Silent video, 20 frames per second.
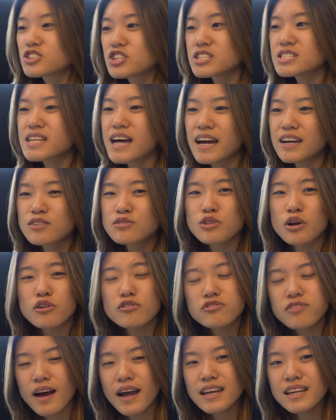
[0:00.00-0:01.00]
just, I don't know,
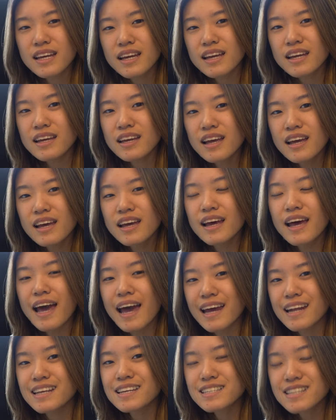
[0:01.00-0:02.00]
finding
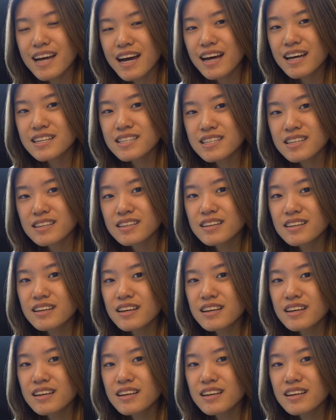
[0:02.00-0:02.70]
any task